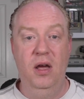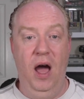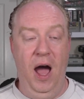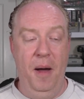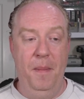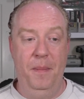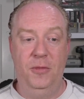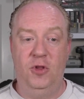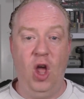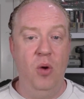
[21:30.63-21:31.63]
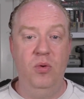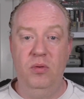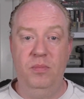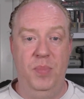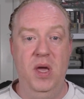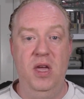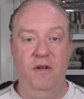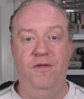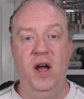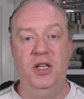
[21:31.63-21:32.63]
Don't be
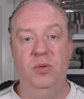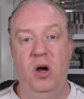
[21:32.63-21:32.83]
afraid to